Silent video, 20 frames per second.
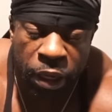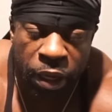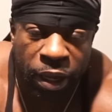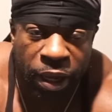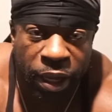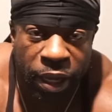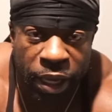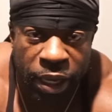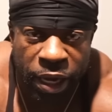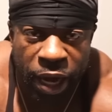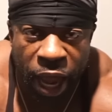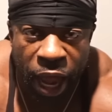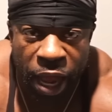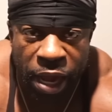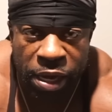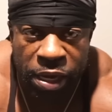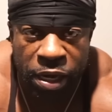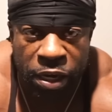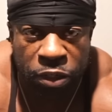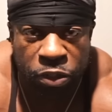it get
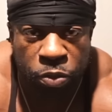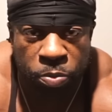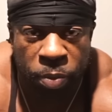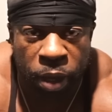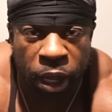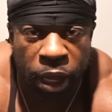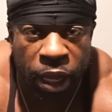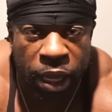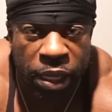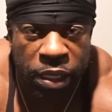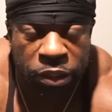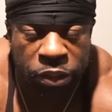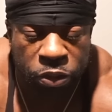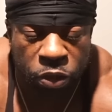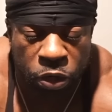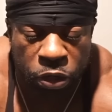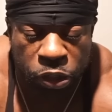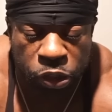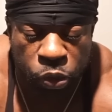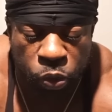hot in there, so my hands
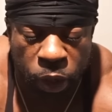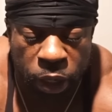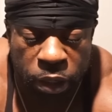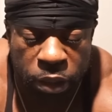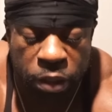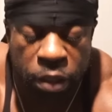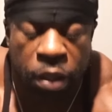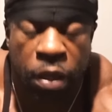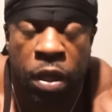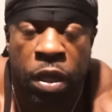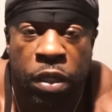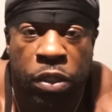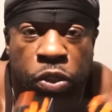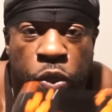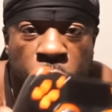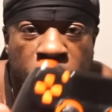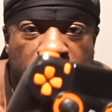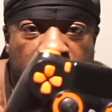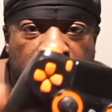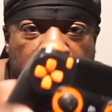start sweating.
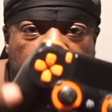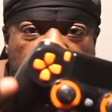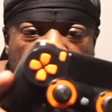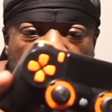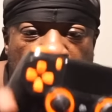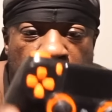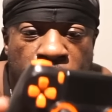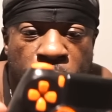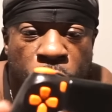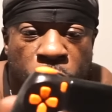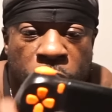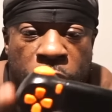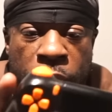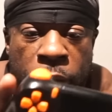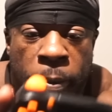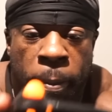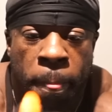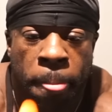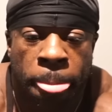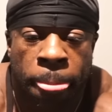So it gets slippery.